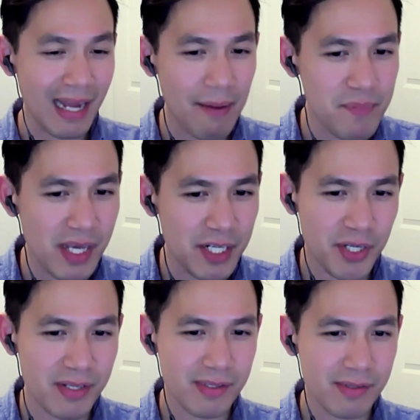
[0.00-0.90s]

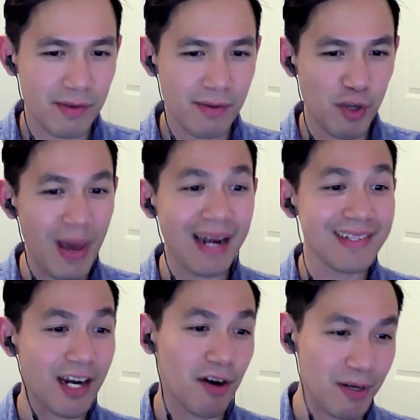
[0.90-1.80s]
ambitious
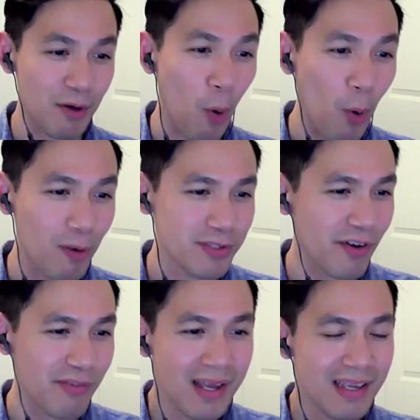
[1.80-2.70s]
humanitarian goals of